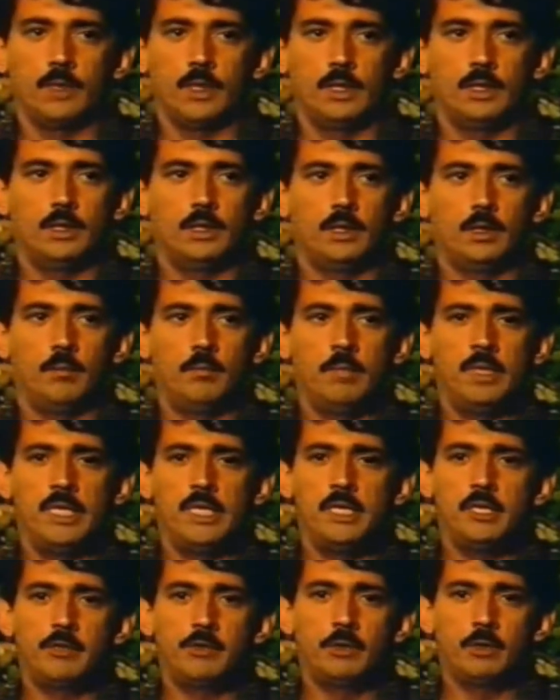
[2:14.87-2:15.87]
a
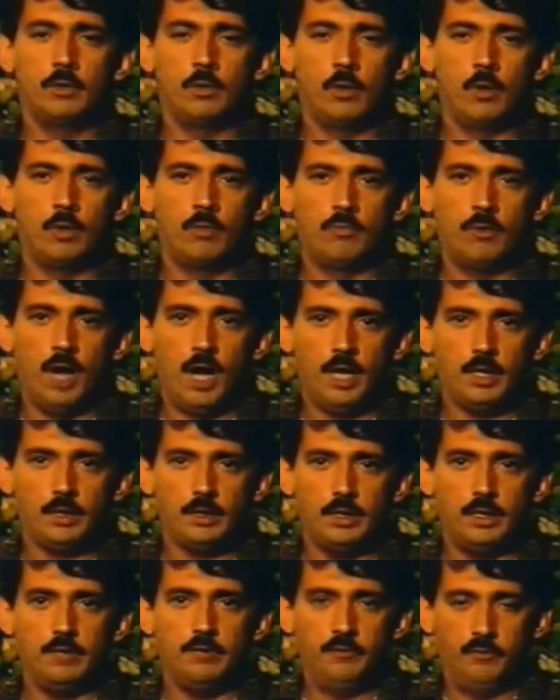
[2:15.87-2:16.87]
meteor or a
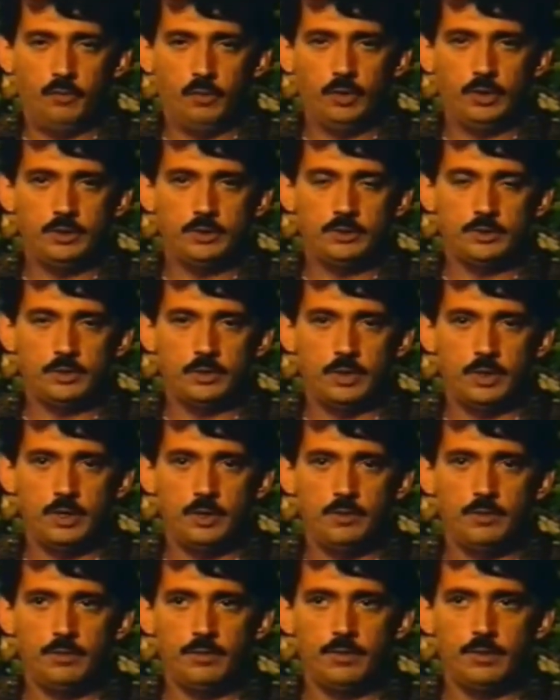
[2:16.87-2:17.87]
rock falling to
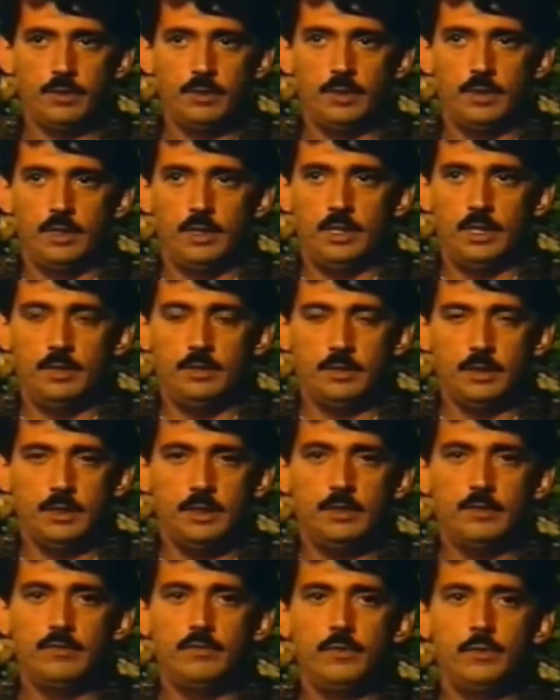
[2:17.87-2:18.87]
Earth in the
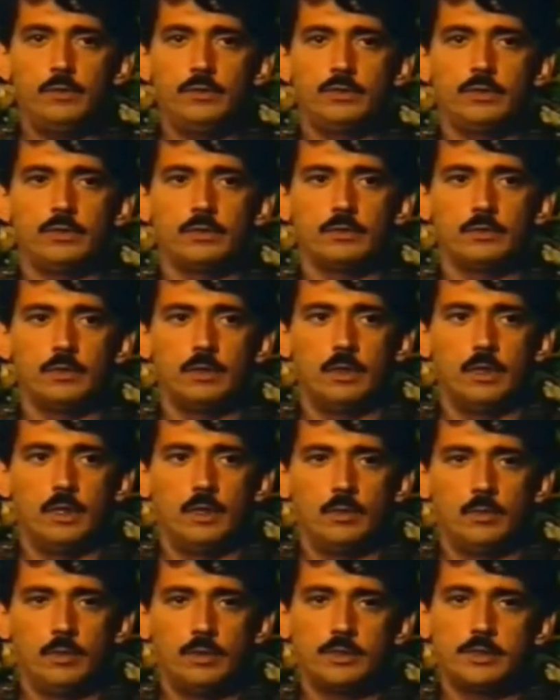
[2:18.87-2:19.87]
near future,
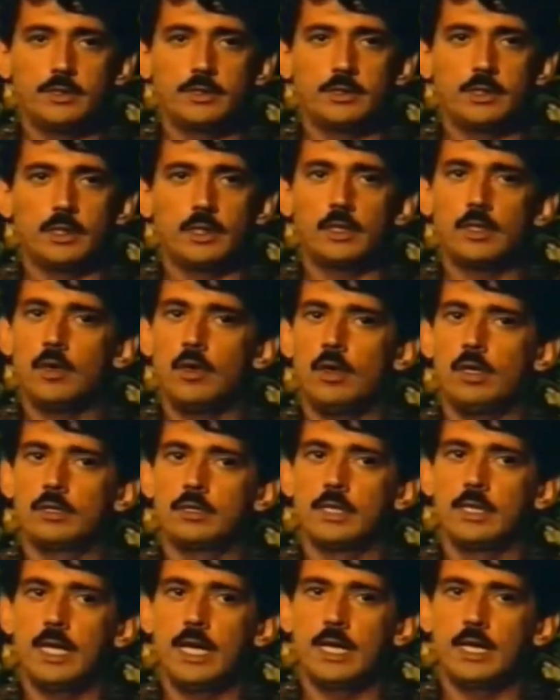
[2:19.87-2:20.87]
which is going to
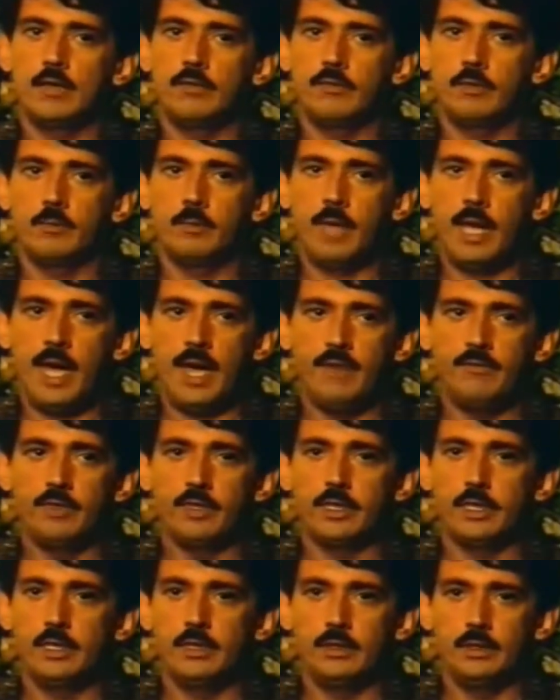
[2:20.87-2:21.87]
cause a lot of
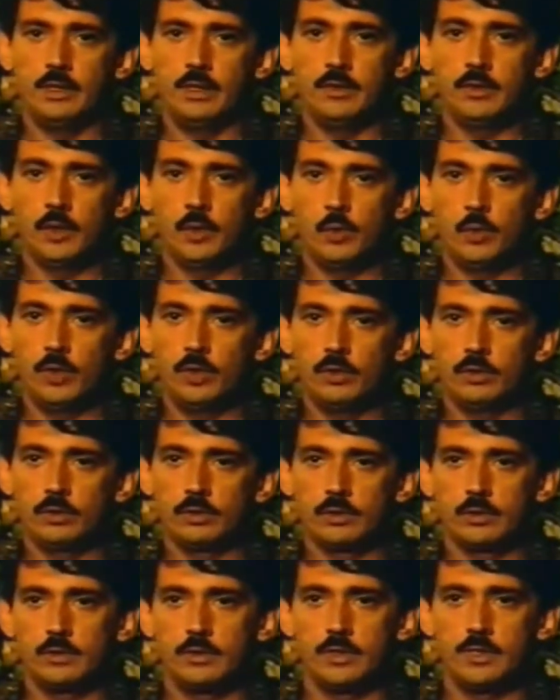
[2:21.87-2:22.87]
havoc in the
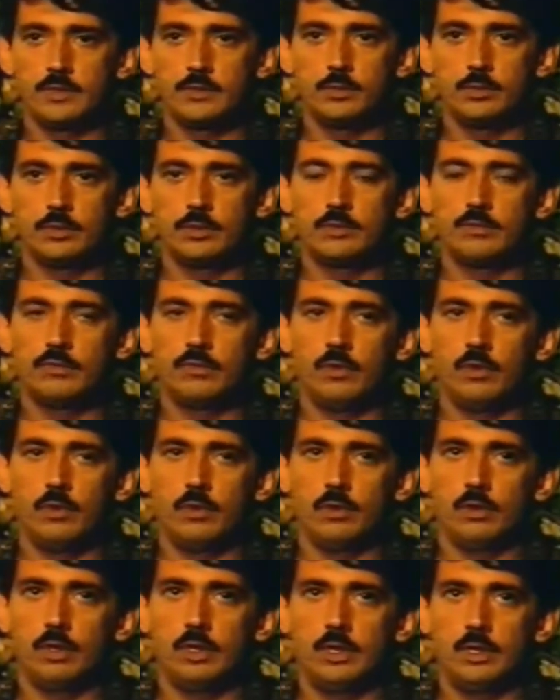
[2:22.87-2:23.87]
world. This would
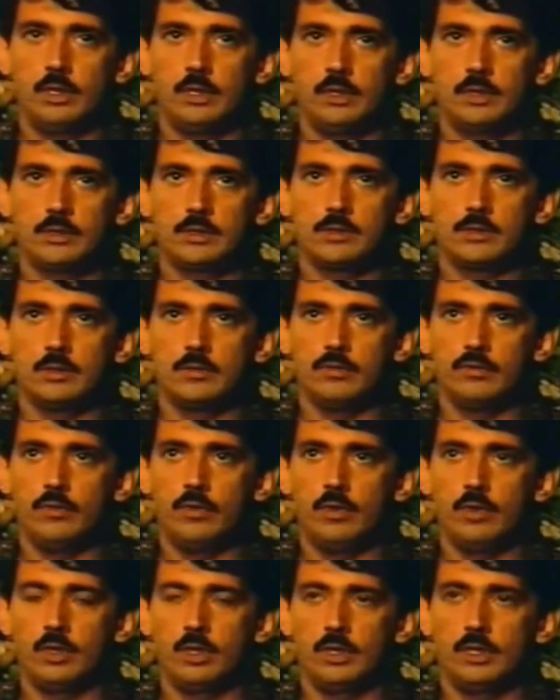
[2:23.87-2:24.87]
fall, it's going to
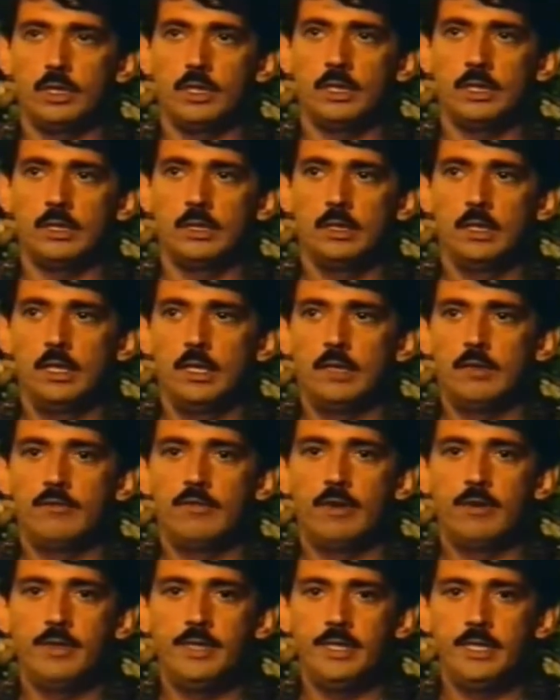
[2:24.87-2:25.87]
fall in
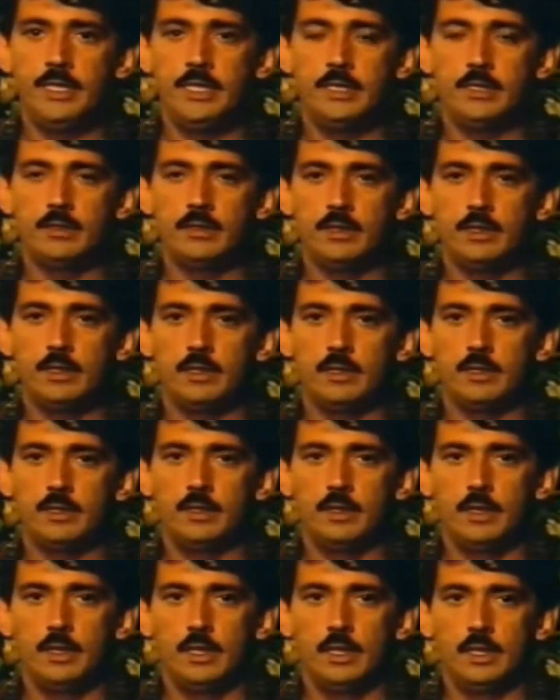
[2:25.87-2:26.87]
very near the
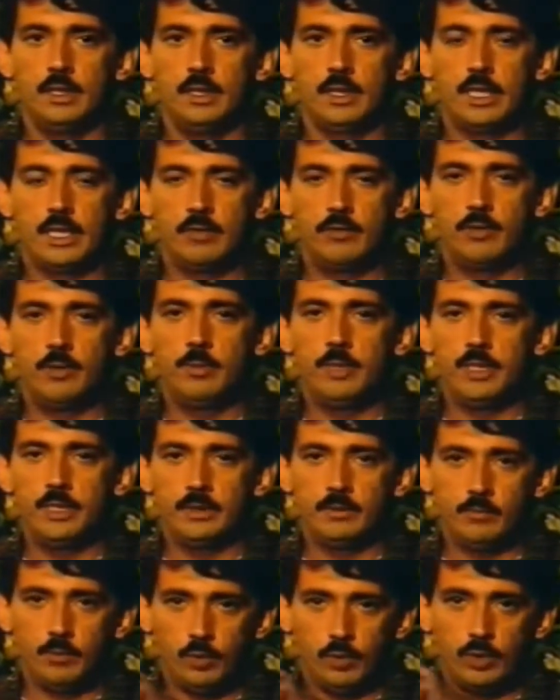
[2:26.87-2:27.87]

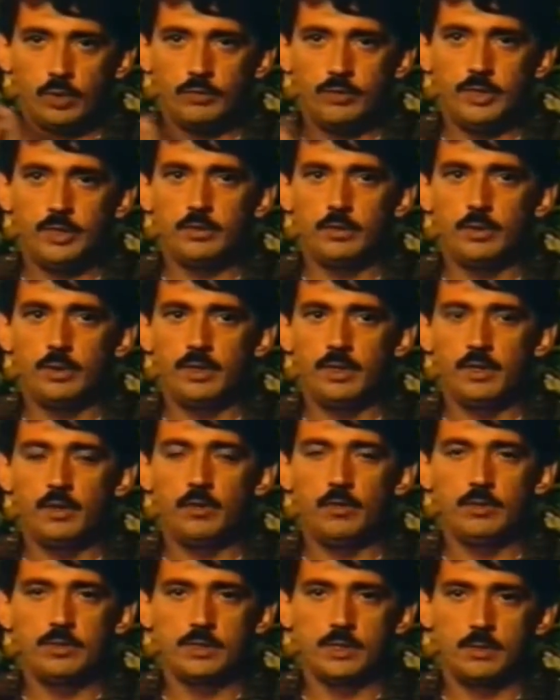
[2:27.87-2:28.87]
Caribbean, Puerto Rico, and
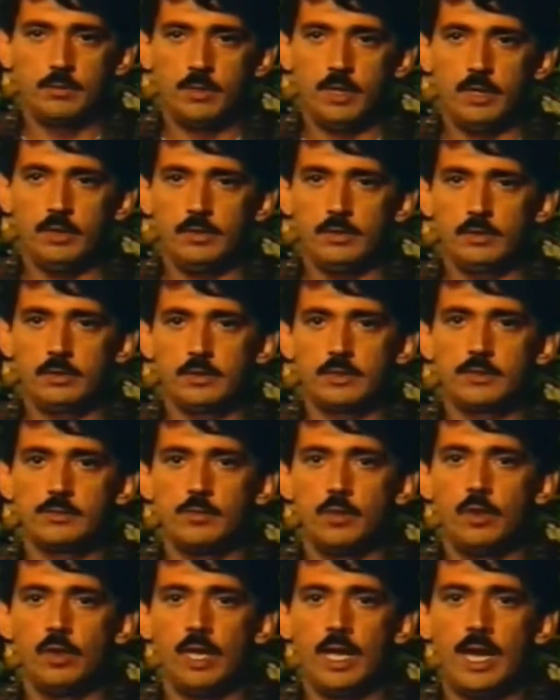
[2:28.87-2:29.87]
those other
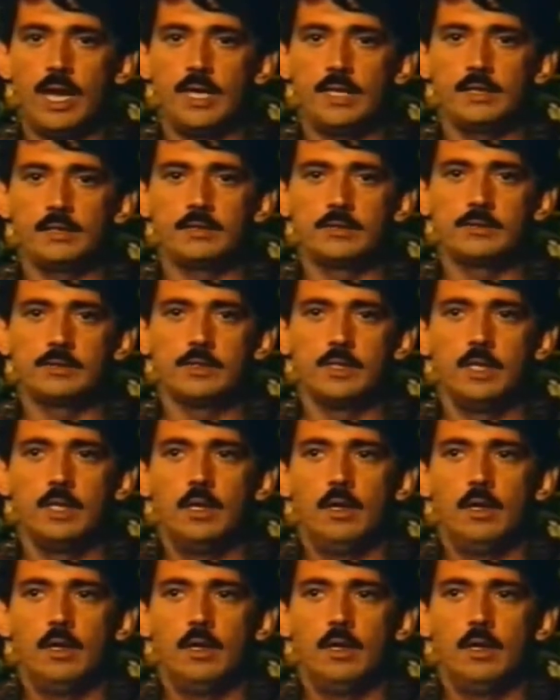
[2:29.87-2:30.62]
small islands,